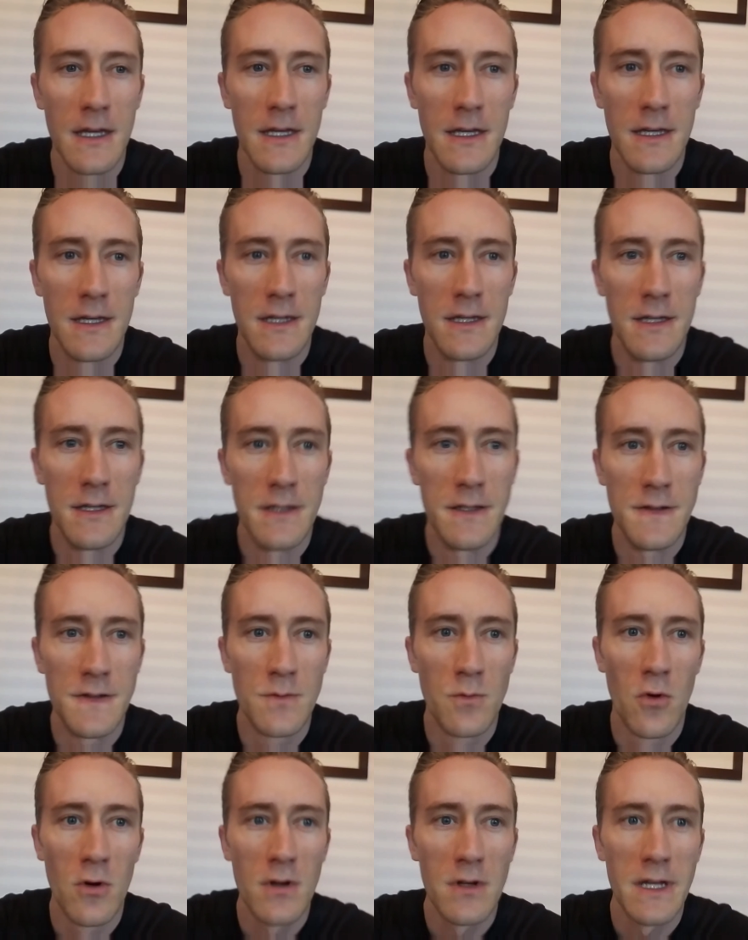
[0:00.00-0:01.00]
is
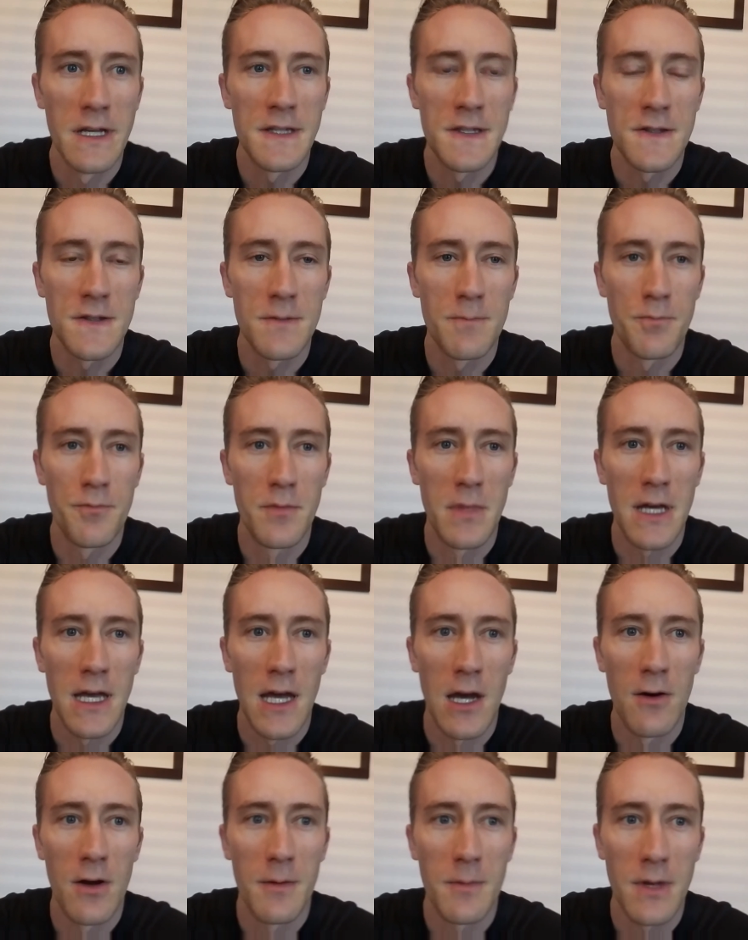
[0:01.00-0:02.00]
more or less
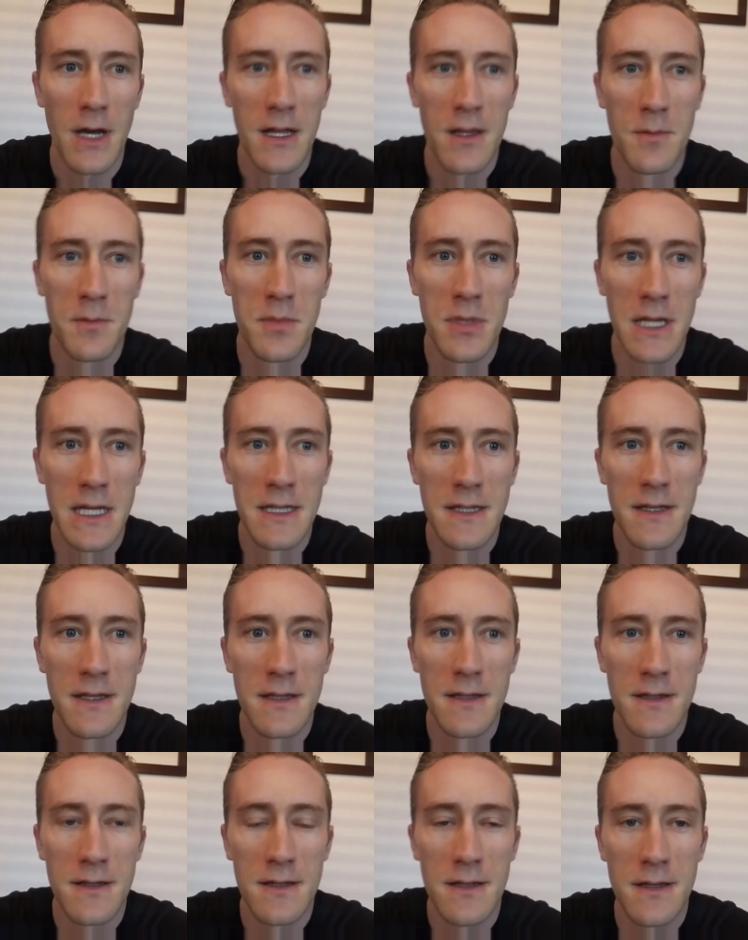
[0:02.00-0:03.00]
how I'm kind of
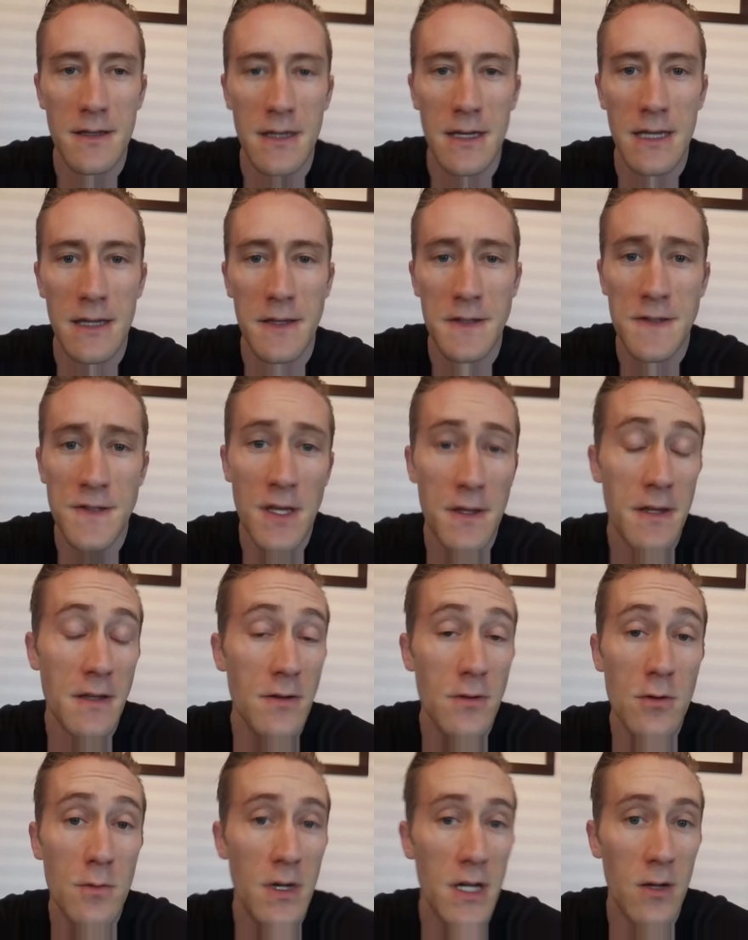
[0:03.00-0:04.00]
blending, and this is nothing
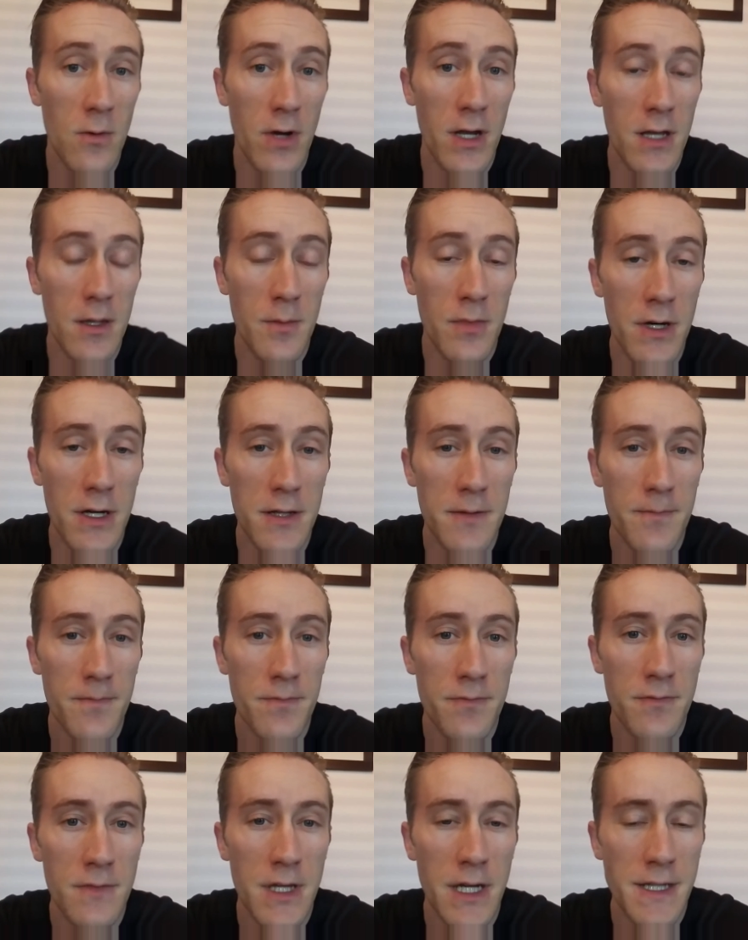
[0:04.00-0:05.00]
new by the way, but
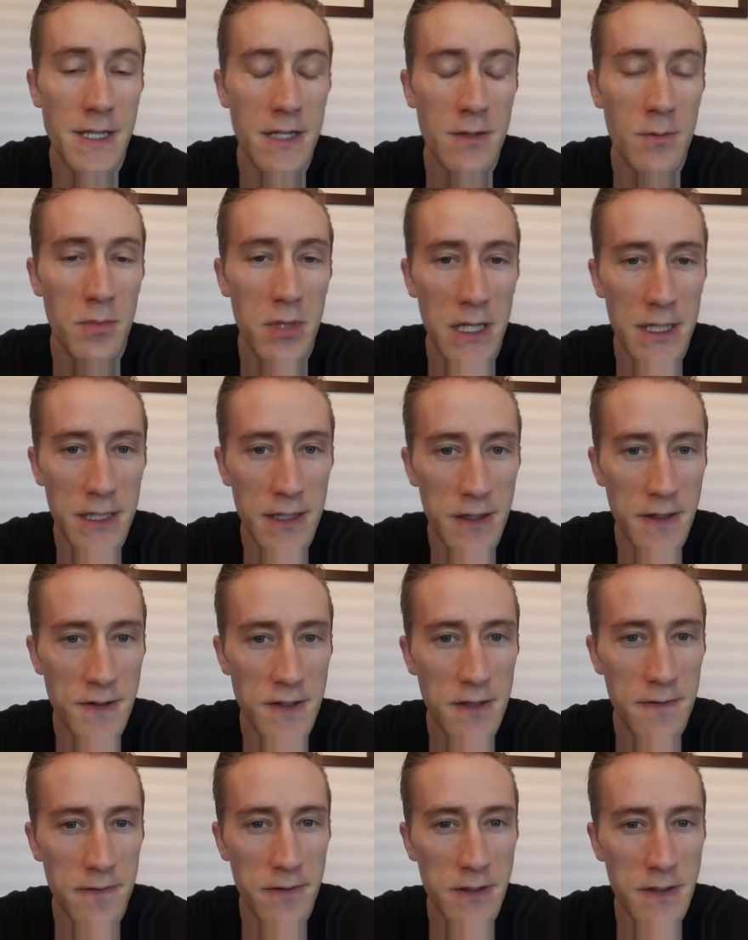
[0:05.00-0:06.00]
the idea of blending these
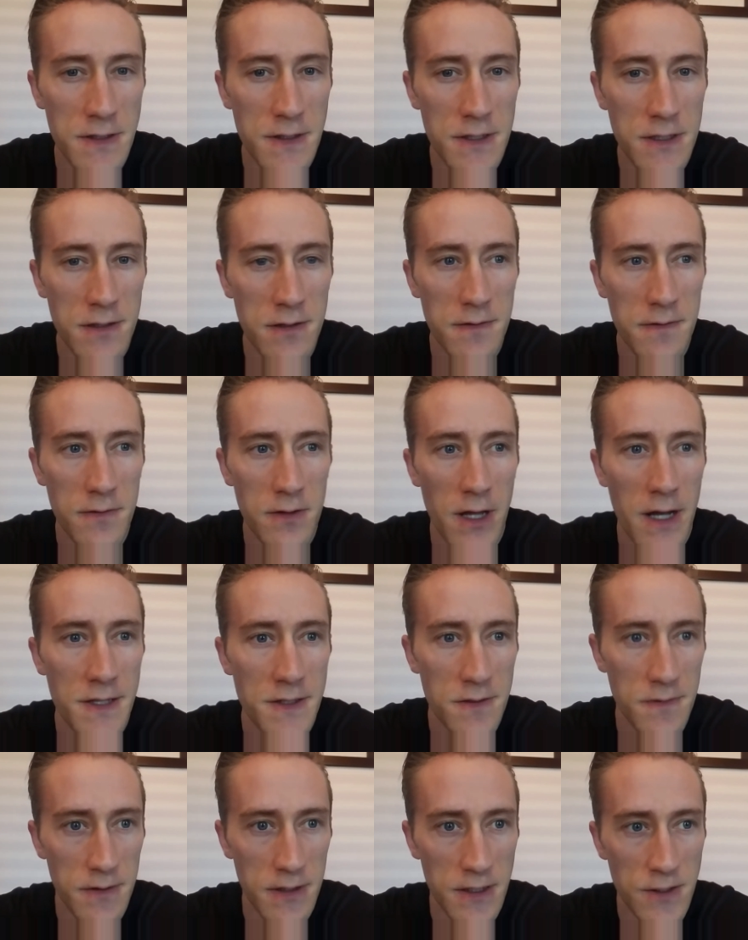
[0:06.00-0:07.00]
different
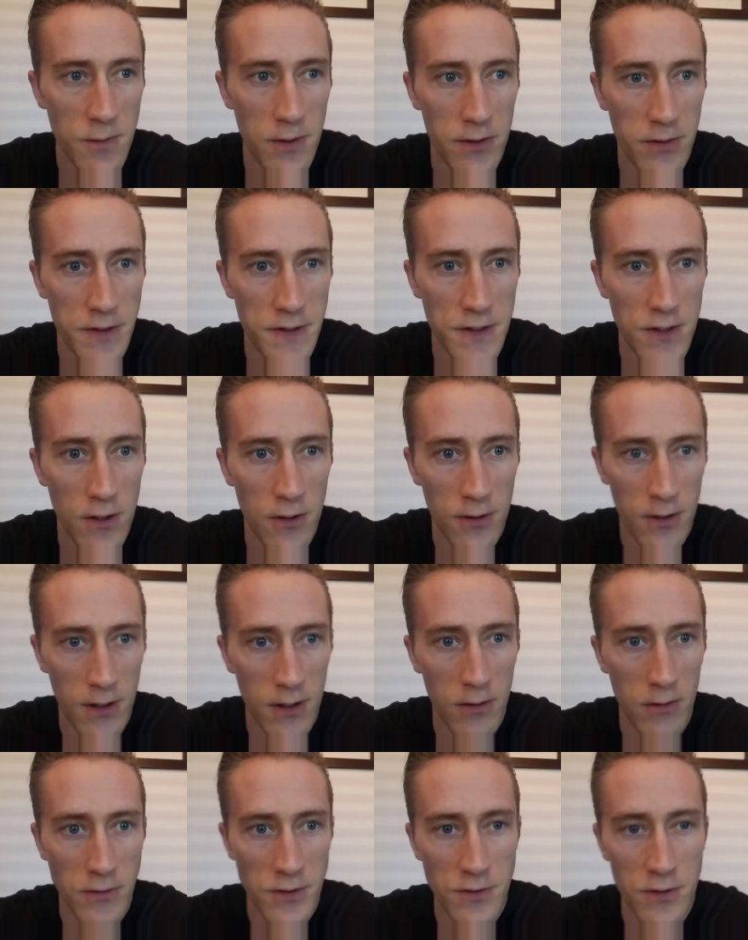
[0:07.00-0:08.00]
philosophies, whether it's yoga
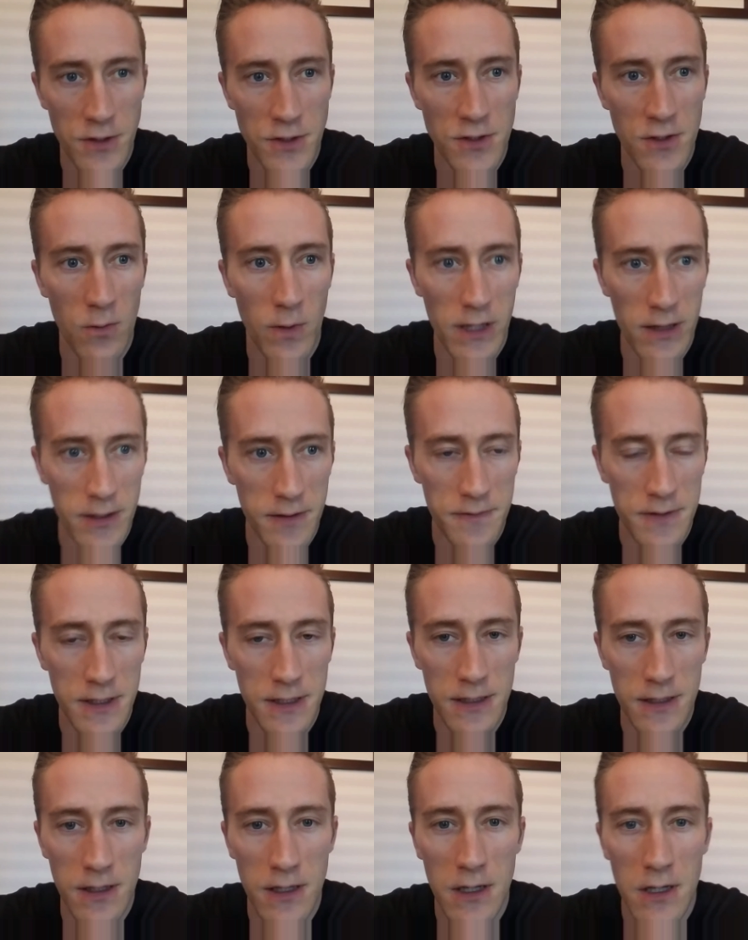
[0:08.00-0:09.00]
or traditional
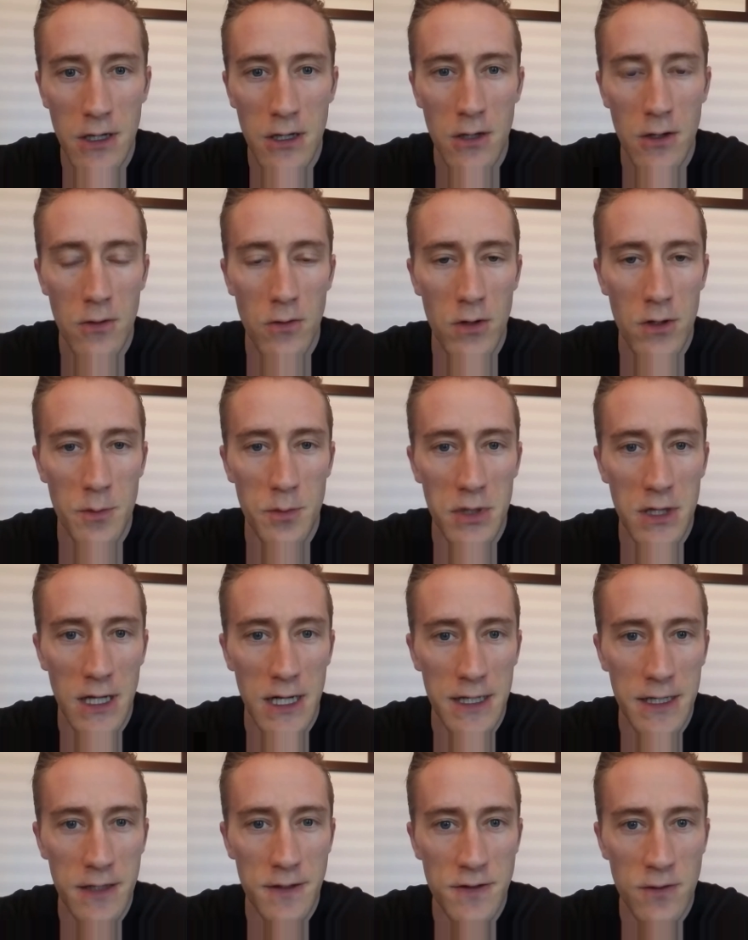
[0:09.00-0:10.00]
weightlifting or
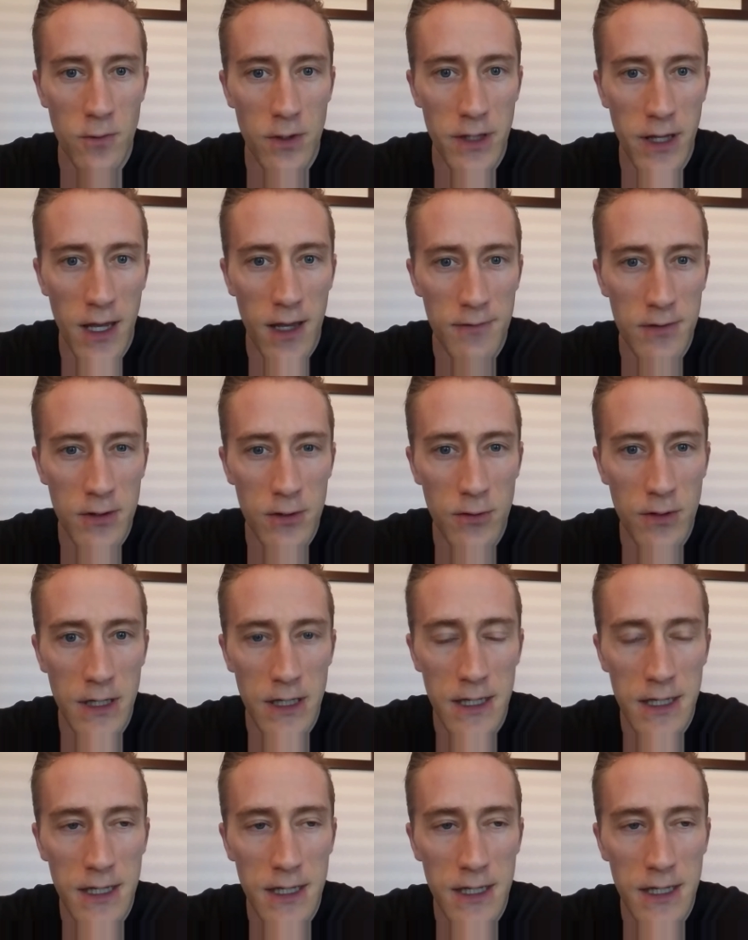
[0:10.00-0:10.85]
Pilates or what have you,